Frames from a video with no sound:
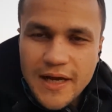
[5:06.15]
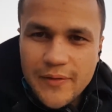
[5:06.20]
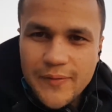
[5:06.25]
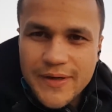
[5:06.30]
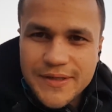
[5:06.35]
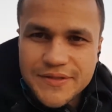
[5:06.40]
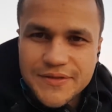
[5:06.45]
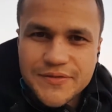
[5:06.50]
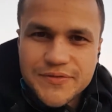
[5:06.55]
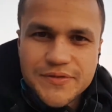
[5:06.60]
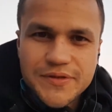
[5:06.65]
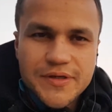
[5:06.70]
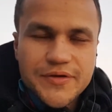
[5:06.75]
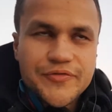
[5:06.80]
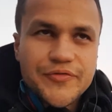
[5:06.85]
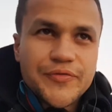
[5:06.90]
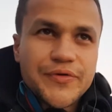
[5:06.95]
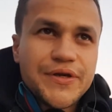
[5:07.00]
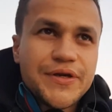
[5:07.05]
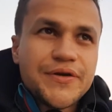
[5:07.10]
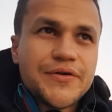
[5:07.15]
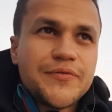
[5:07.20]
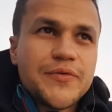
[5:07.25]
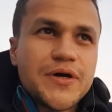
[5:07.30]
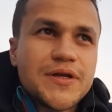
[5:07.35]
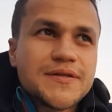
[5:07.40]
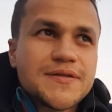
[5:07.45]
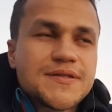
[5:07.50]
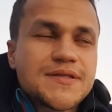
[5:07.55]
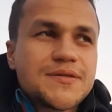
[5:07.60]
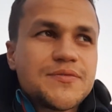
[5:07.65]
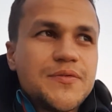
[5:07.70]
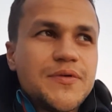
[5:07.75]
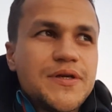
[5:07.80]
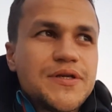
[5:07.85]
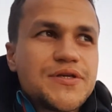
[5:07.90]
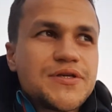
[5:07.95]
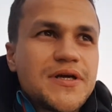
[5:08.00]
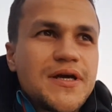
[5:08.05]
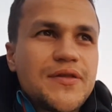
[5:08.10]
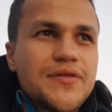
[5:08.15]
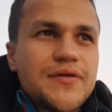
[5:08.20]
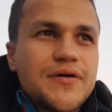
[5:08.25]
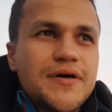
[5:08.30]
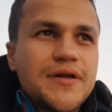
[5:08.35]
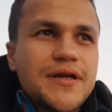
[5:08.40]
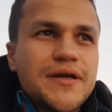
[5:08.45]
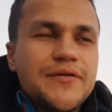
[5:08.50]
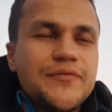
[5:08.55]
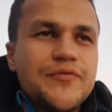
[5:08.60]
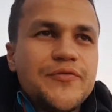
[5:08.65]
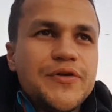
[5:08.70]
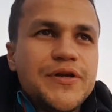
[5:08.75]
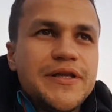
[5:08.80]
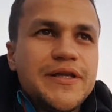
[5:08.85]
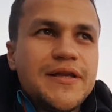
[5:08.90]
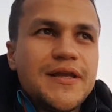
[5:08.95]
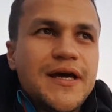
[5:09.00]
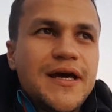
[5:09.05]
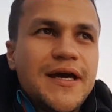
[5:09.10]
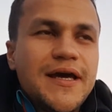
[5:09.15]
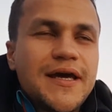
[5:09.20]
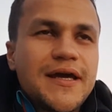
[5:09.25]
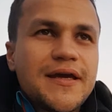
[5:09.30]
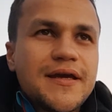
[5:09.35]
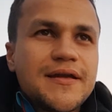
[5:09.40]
went into a career once which I thought I really like,